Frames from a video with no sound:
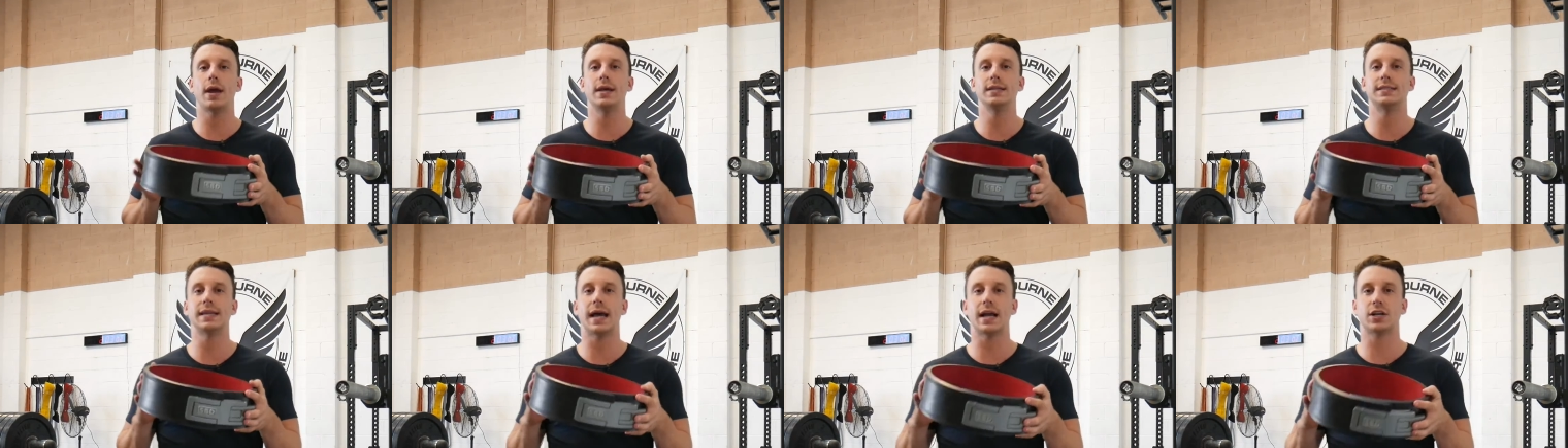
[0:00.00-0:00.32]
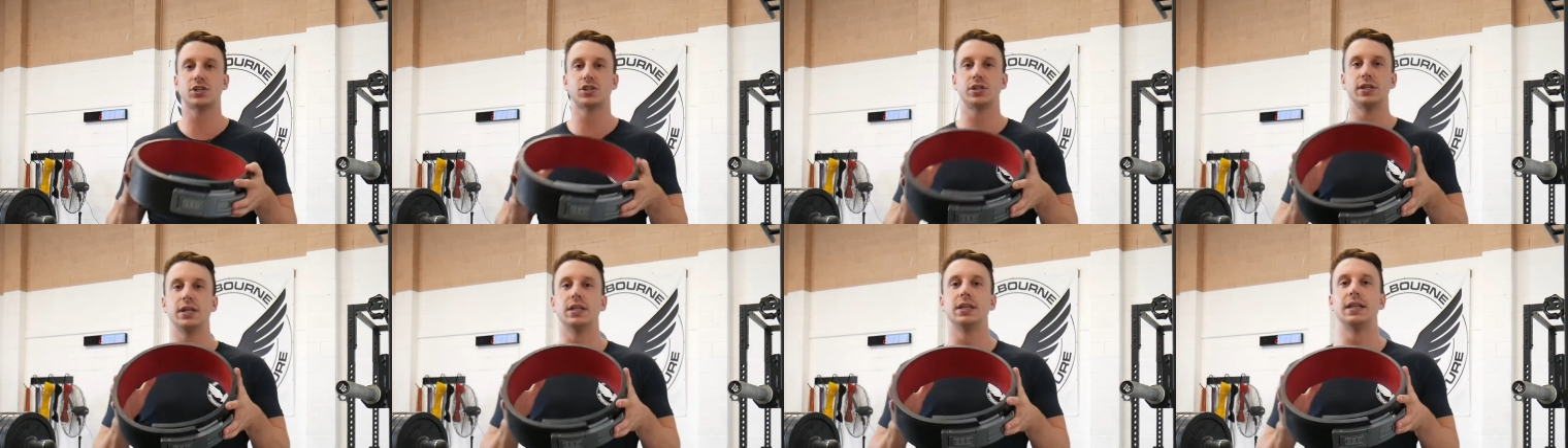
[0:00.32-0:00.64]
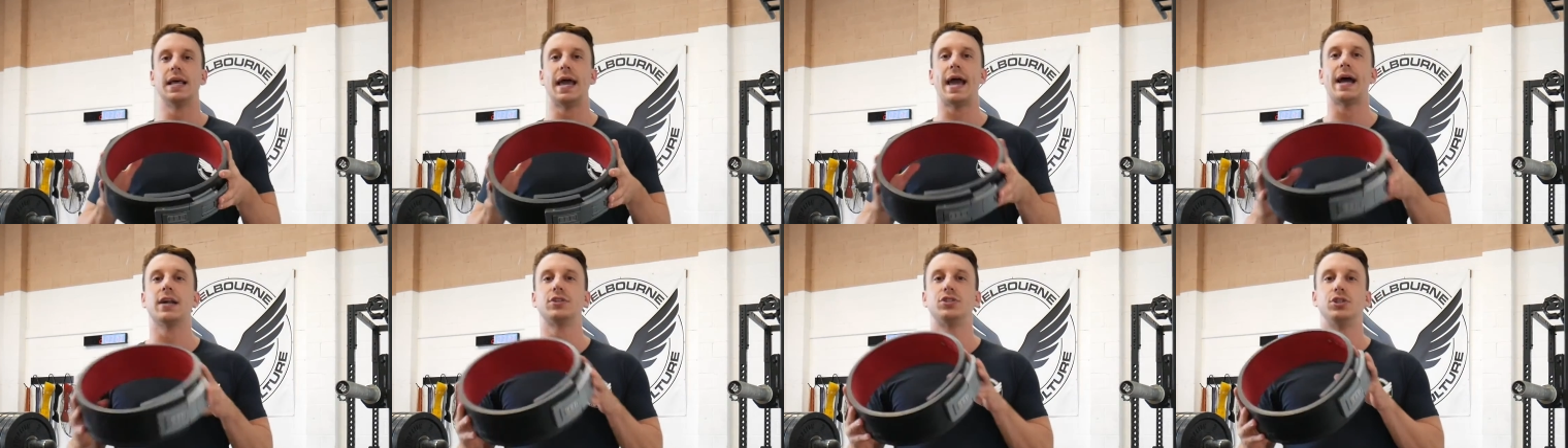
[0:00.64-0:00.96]
is actually
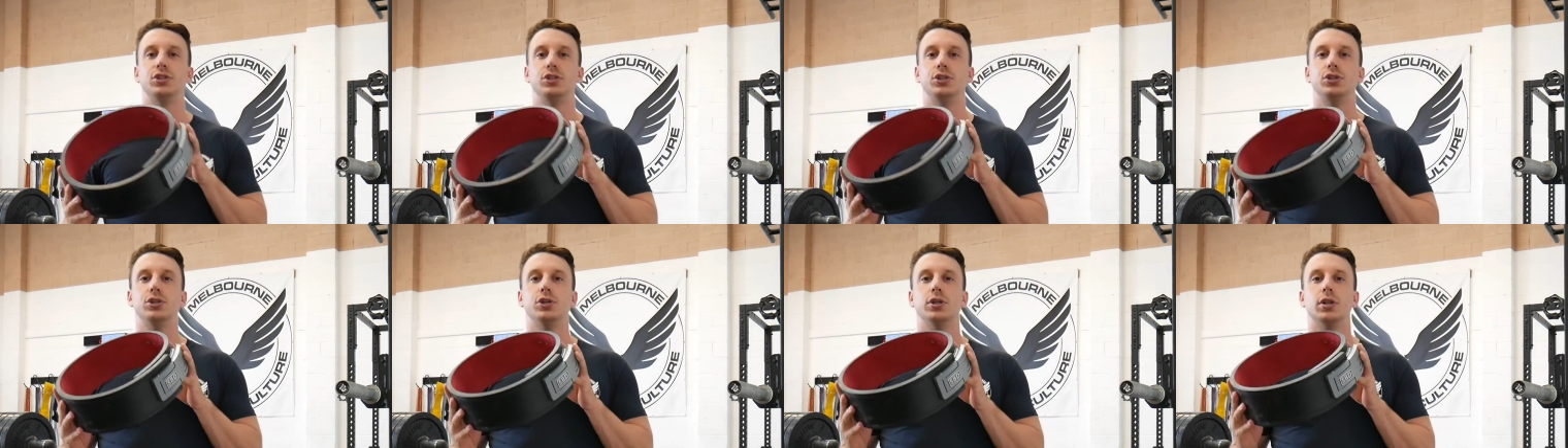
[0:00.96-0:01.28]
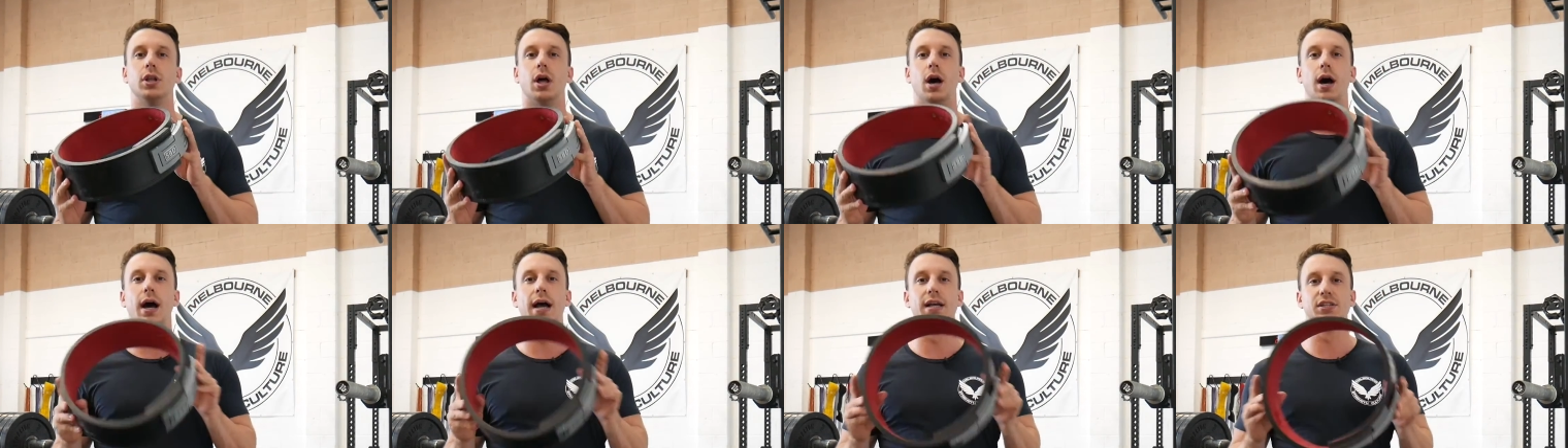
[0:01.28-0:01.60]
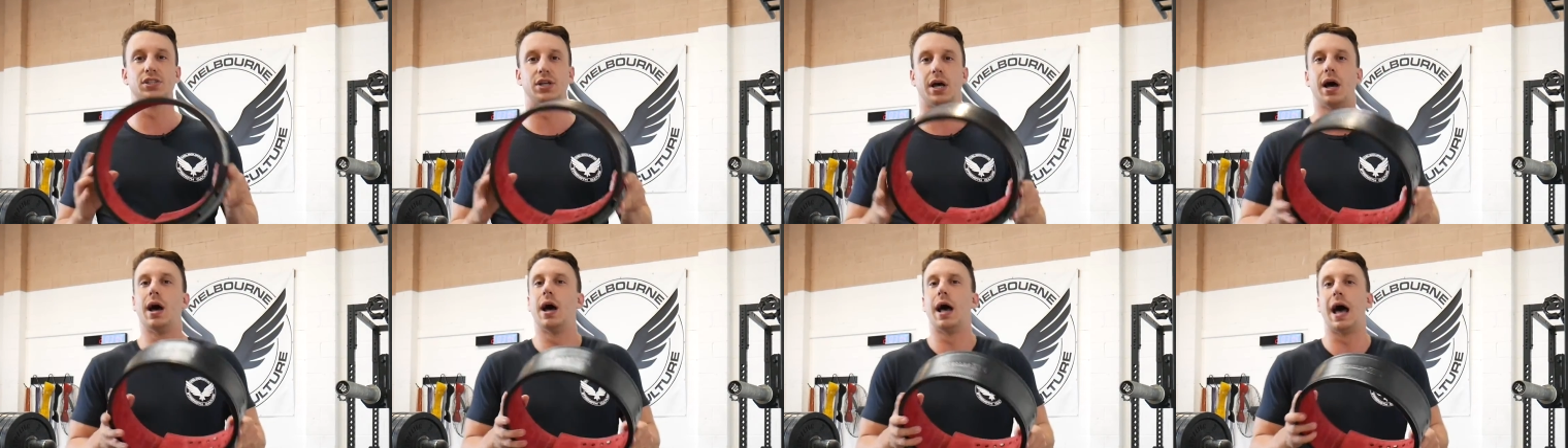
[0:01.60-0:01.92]
allowed to
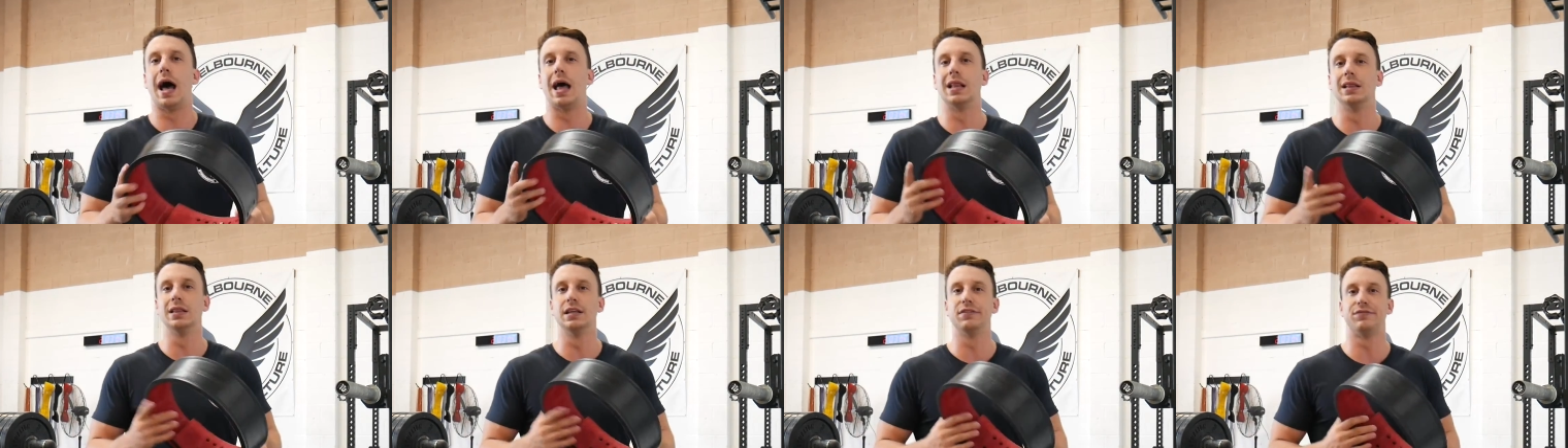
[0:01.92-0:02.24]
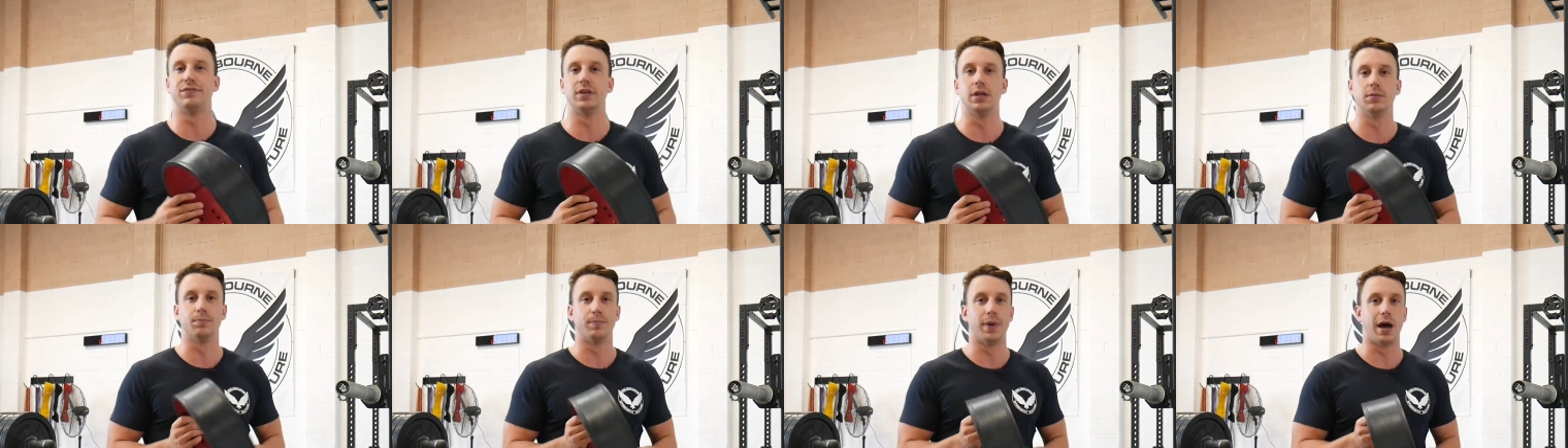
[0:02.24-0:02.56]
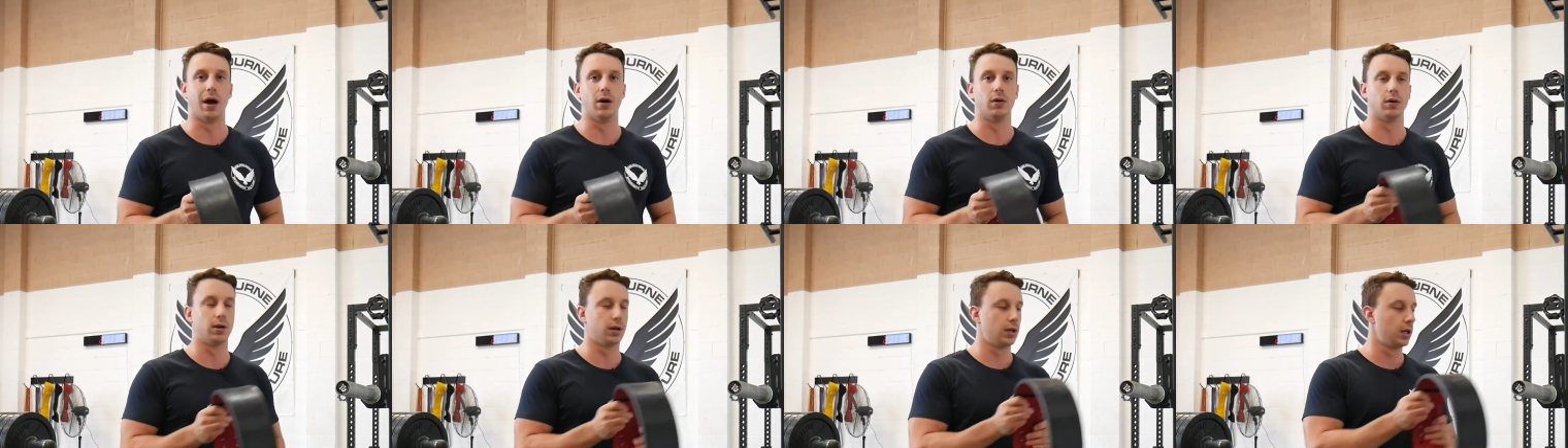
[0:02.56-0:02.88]
utilize a lifting
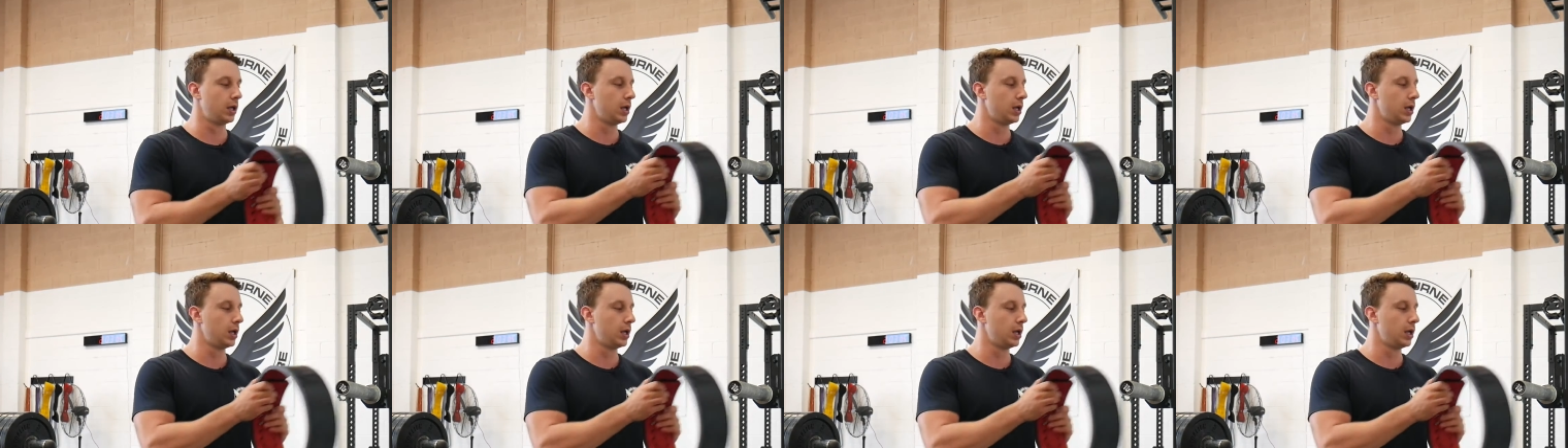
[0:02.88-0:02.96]
belt?